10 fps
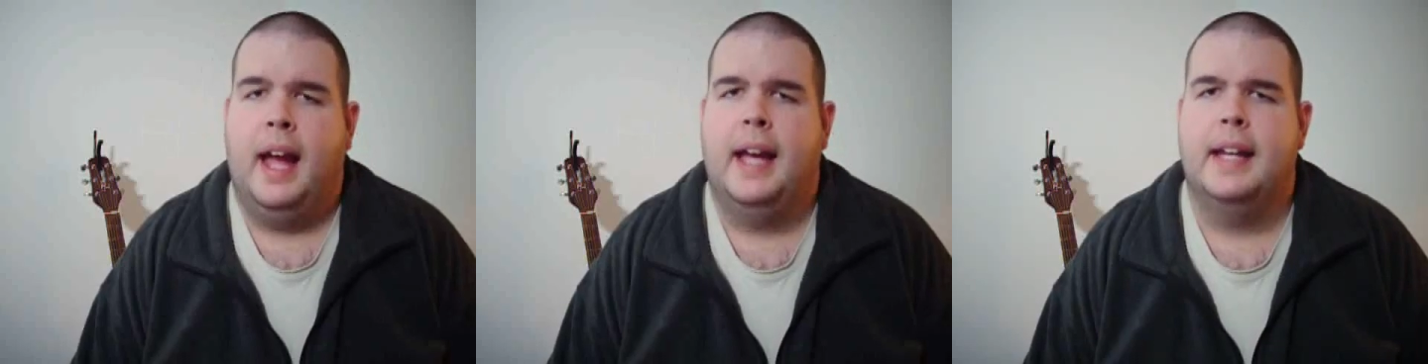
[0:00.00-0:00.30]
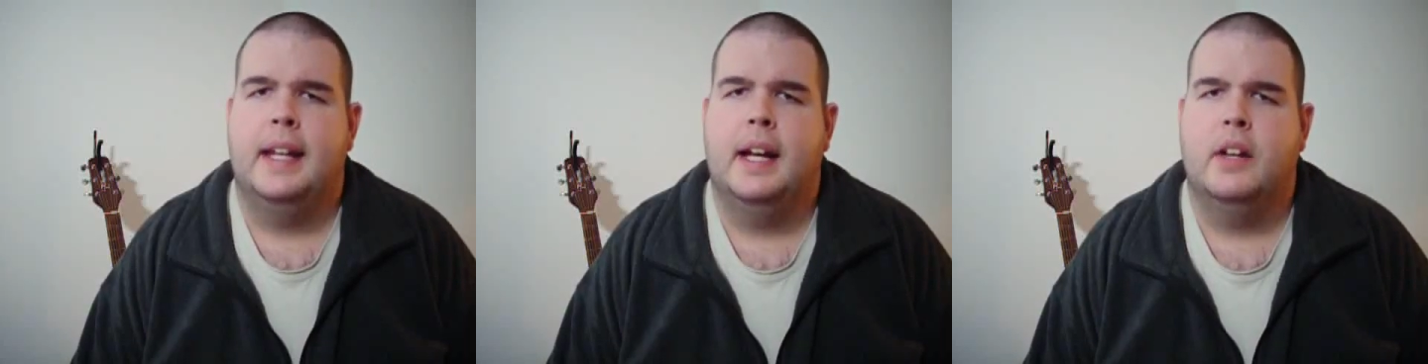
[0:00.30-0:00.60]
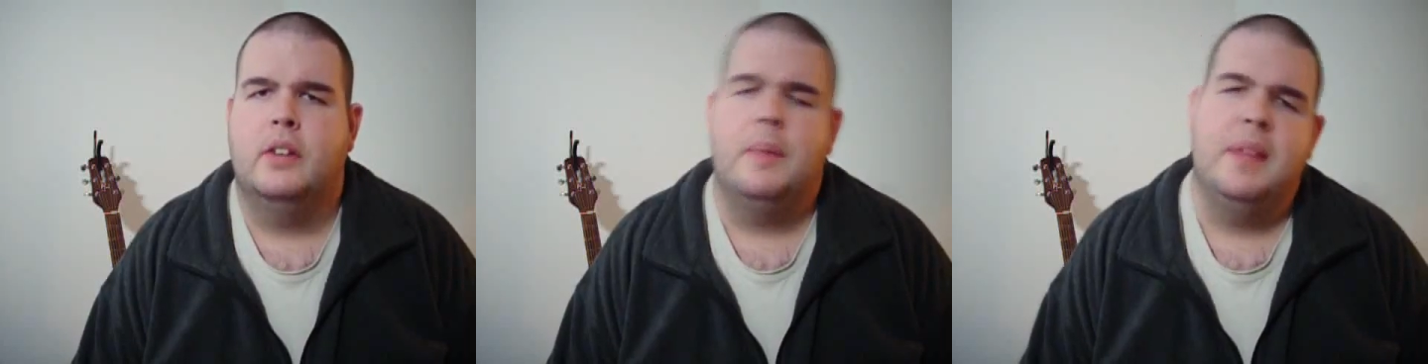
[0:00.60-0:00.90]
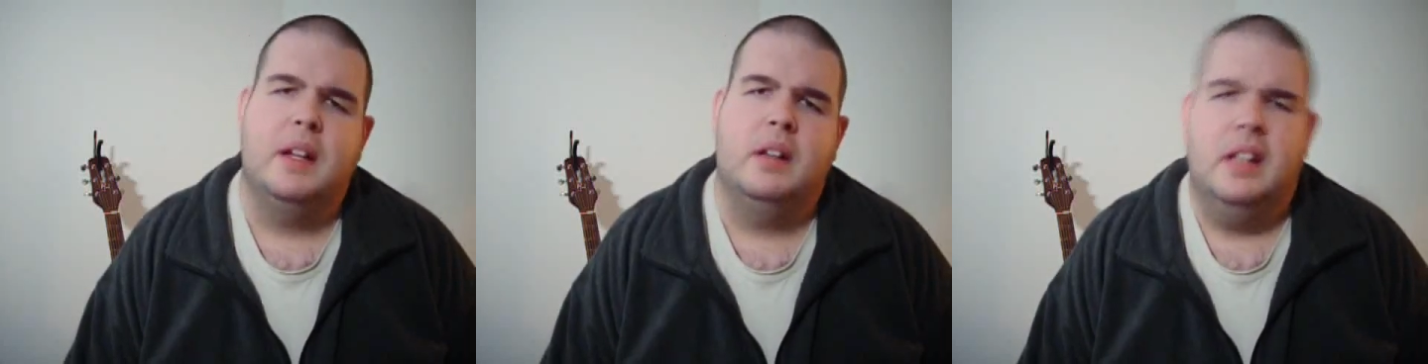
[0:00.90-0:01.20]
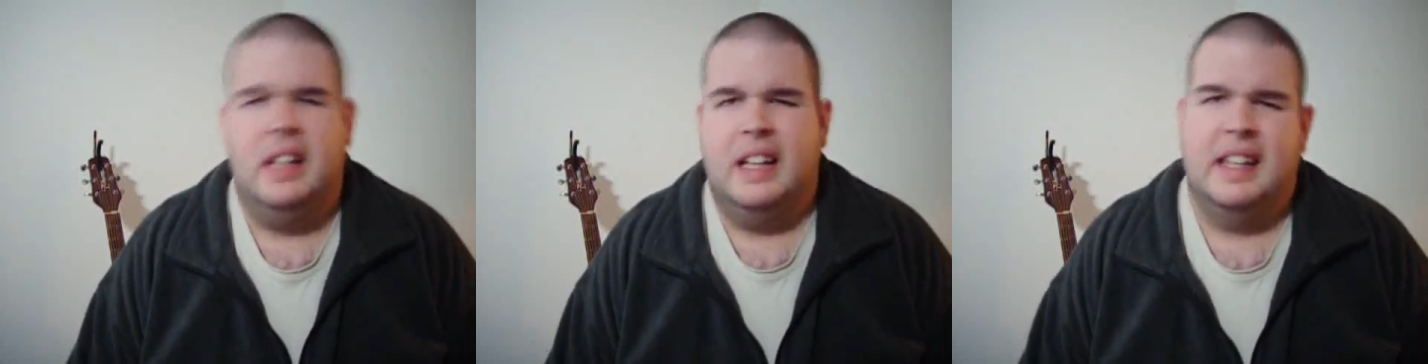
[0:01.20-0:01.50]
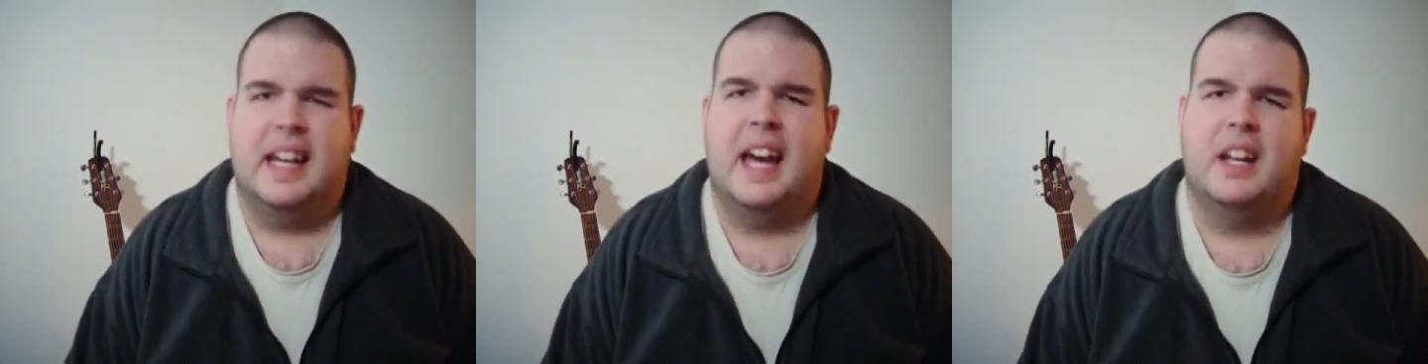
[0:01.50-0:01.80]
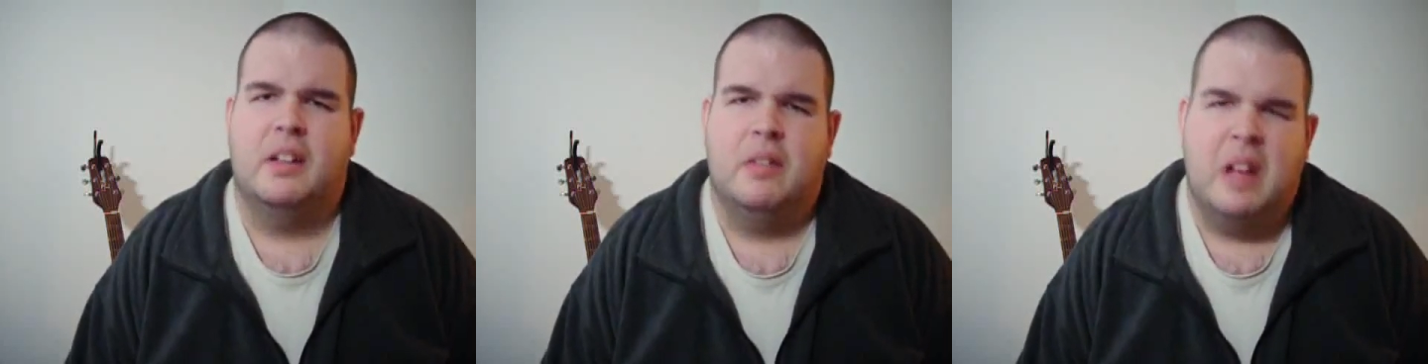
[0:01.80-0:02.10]
and something that
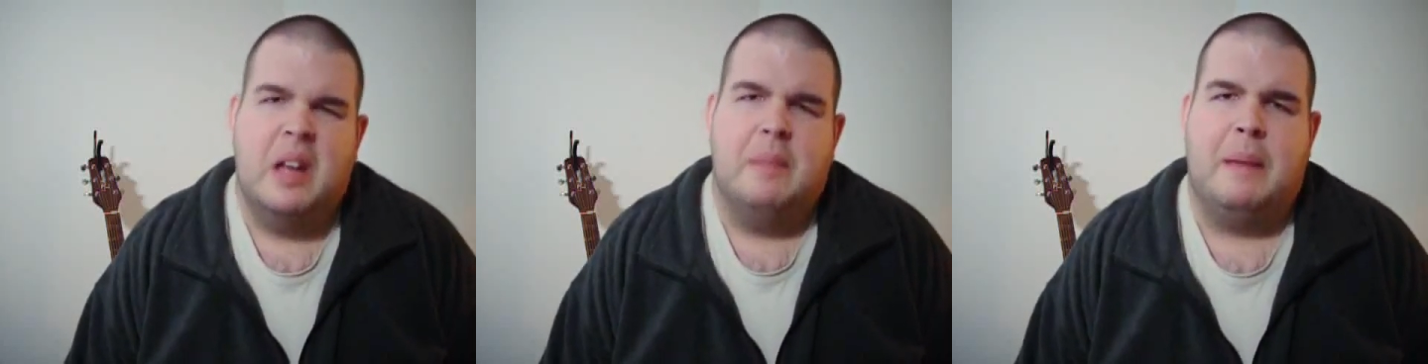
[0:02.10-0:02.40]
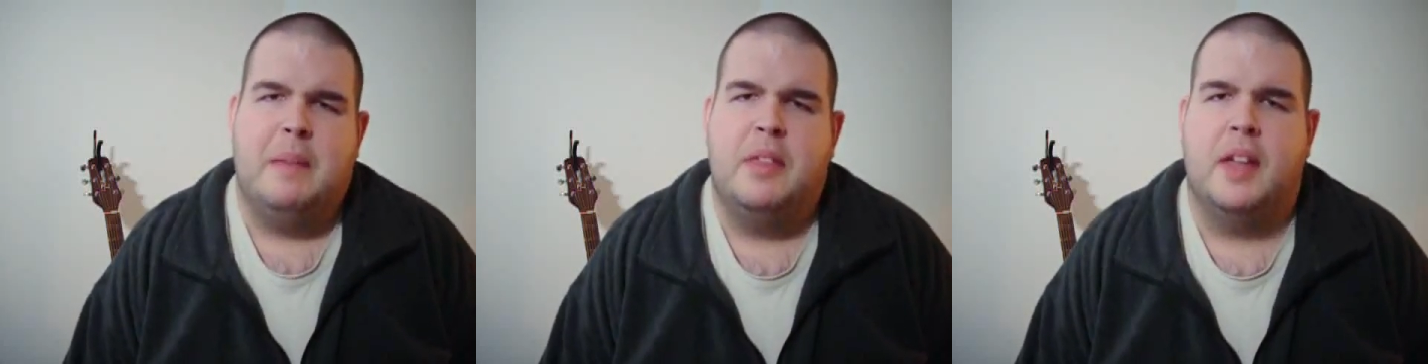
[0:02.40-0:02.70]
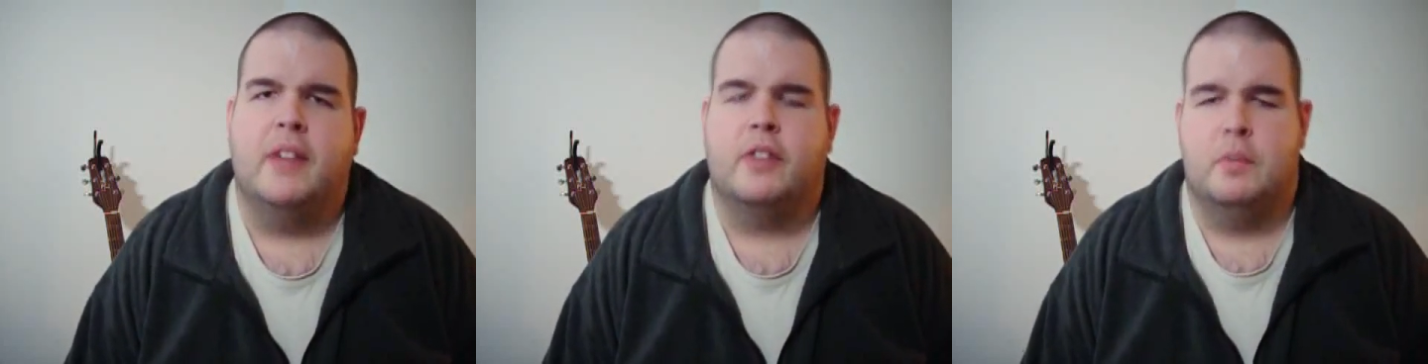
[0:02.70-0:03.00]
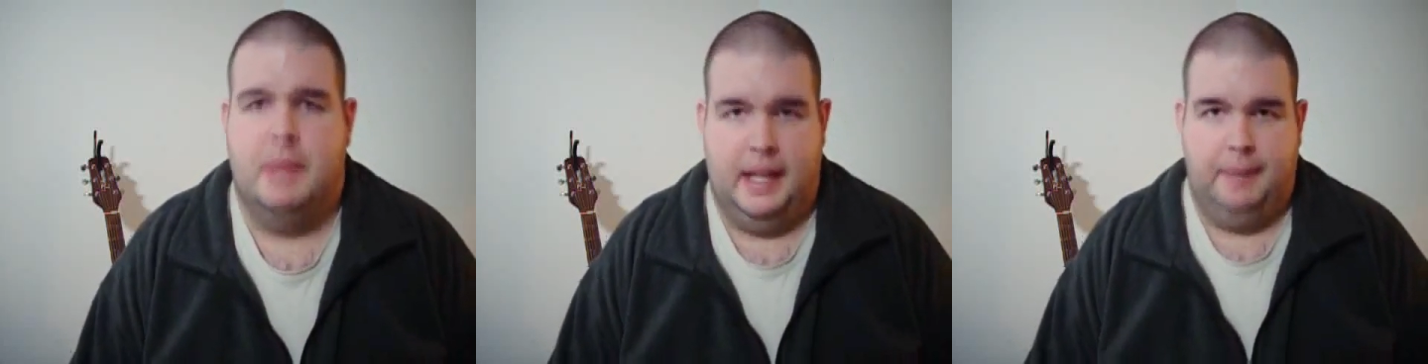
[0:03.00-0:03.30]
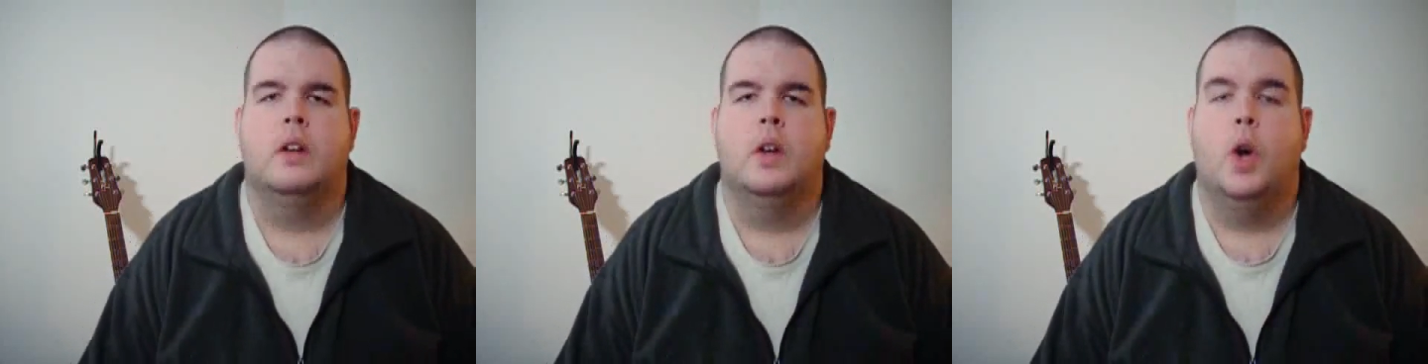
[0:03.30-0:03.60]
kind of made me think for a minute.